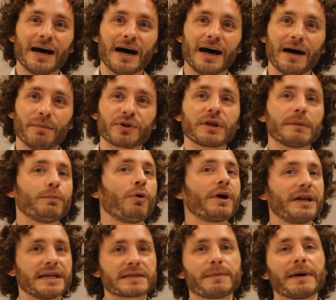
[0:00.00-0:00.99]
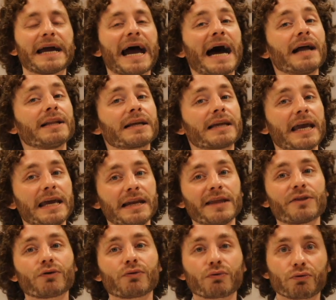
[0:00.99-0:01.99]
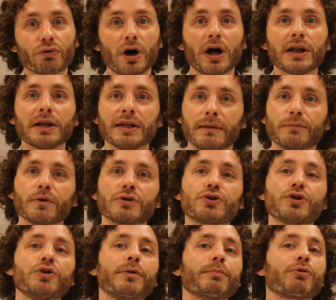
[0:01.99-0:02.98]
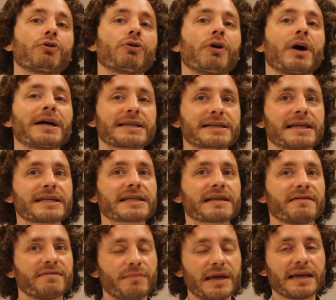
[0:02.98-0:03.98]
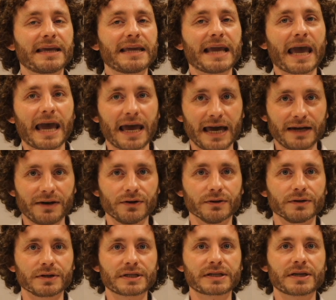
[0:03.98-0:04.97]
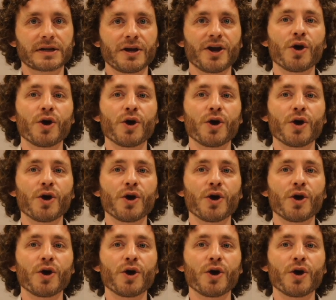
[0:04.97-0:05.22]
But the point is, by allocating the raw lumber to the process of making handles,